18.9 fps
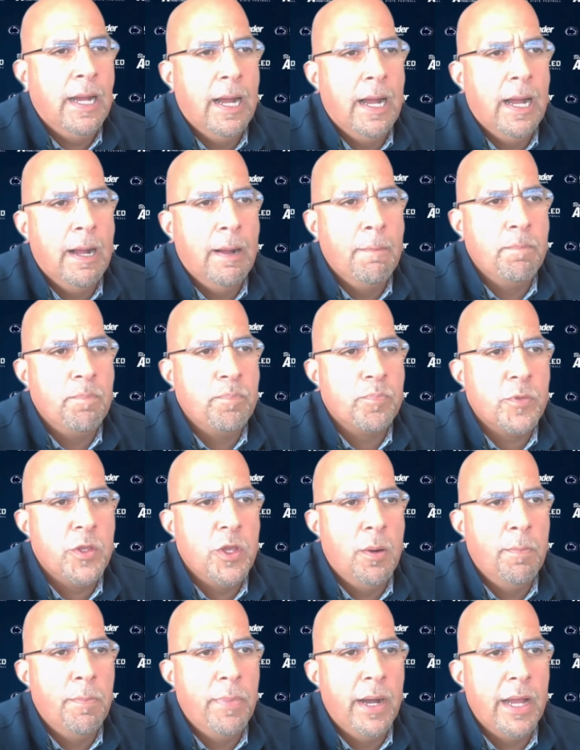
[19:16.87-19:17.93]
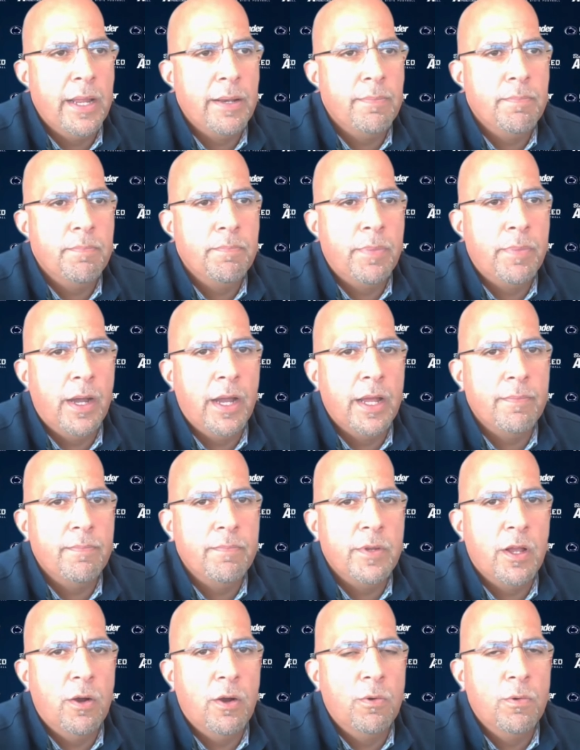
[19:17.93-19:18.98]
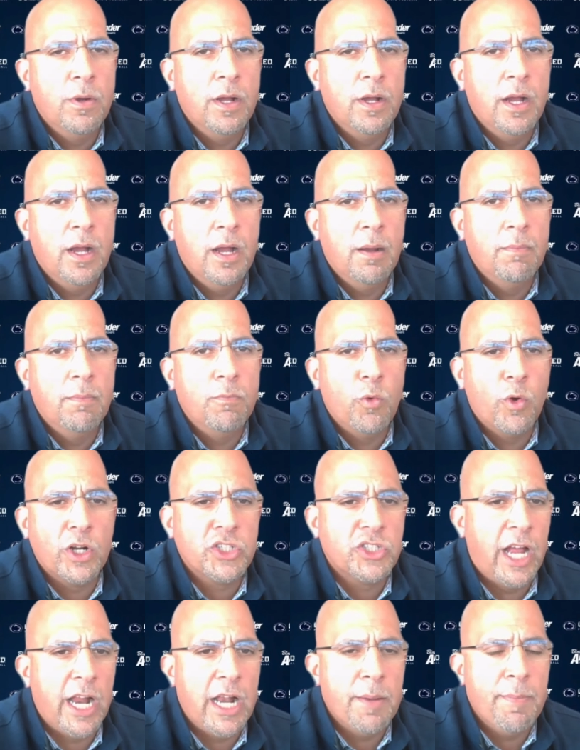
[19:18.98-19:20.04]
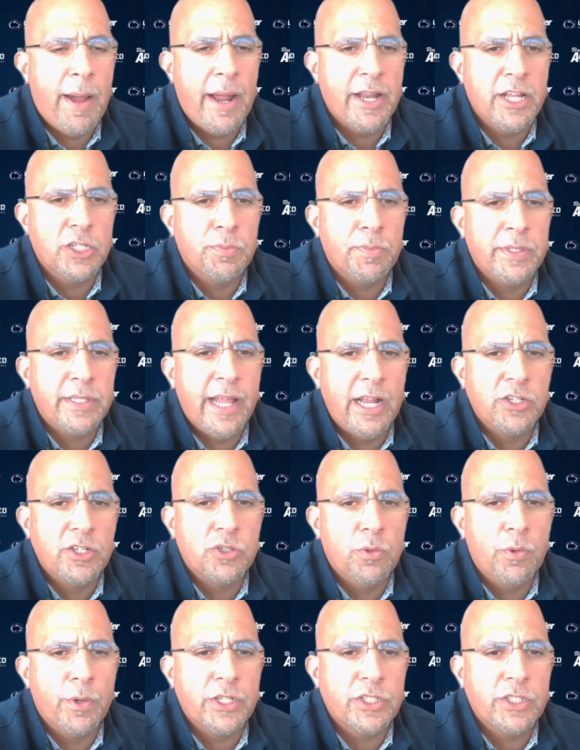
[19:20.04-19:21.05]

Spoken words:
you know, but, you know, we're excited about his potential.